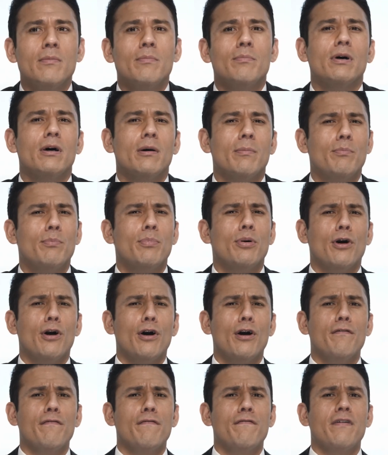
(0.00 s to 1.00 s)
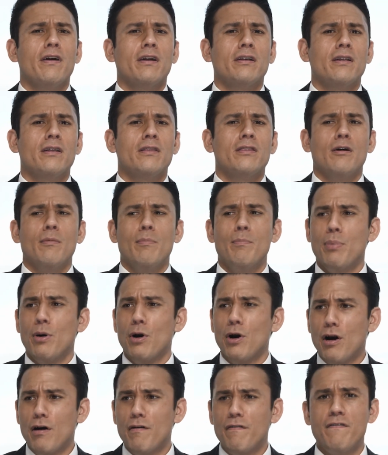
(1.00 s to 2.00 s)
but perfect, the
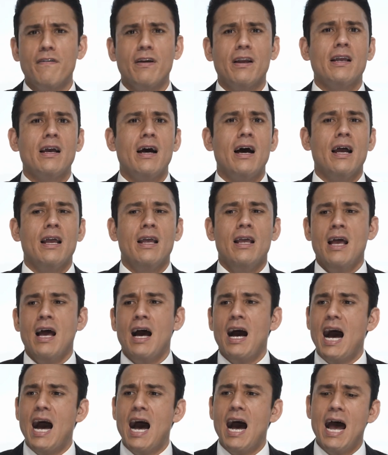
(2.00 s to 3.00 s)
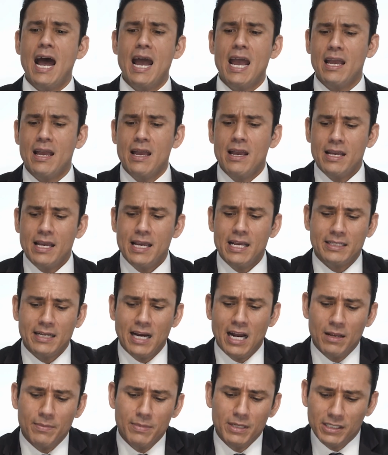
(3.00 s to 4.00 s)
perfect guy. He's
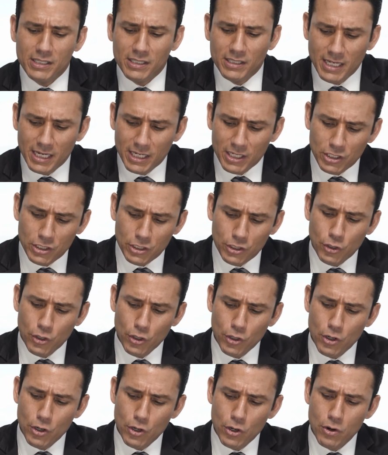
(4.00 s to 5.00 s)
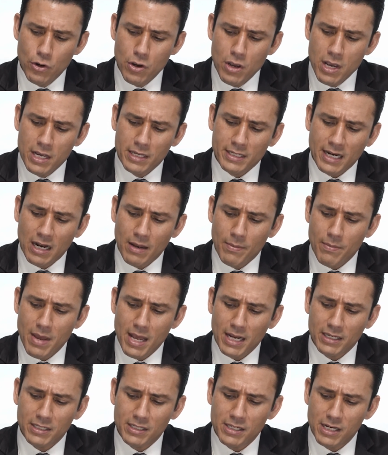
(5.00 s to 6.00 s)
gotta be 6'2", he's gotta
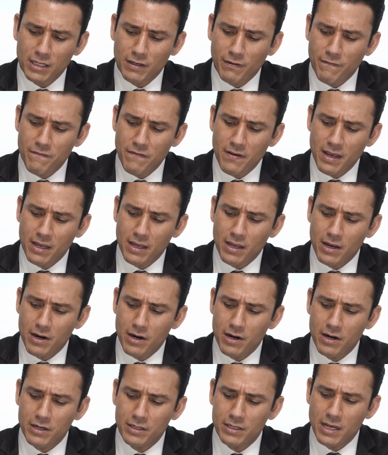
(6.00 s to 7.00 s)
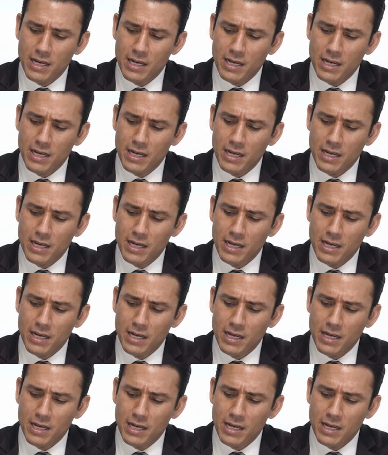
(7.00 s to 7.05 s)
make 6 figures,